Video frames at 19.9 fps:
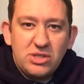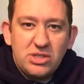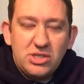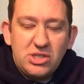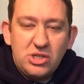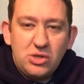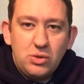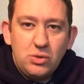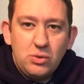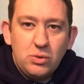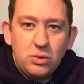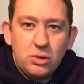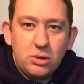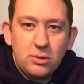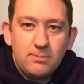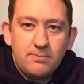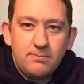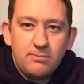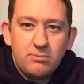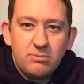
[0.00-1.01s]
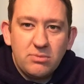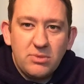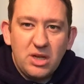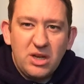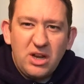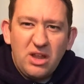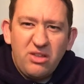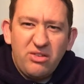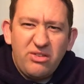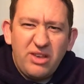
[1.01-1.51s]
do
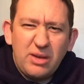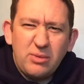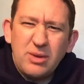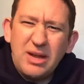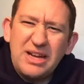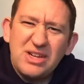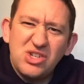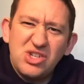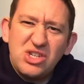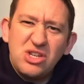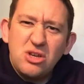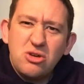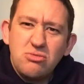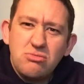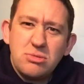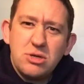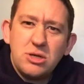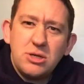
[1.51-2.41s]
another segment. Actually, no,